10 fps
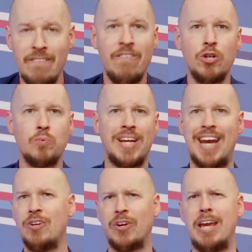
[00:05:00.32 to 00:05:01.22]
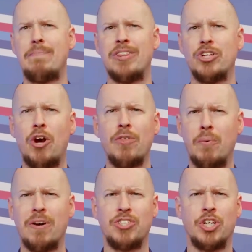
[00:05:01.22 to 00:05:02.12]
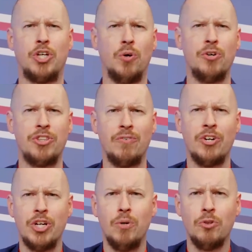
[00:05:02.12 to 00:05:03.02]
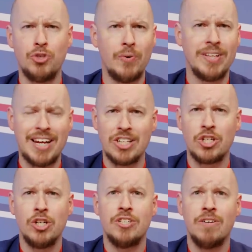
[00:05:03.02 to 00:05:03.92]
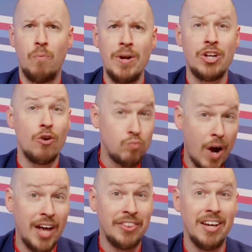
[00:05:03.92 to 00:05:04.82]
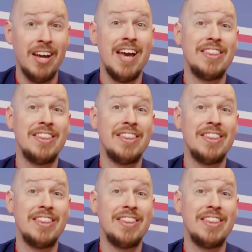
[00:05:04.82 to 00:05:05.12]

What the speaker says: If Fox were keen on keeping the show, they would have secured the renewal during that exclusive window rather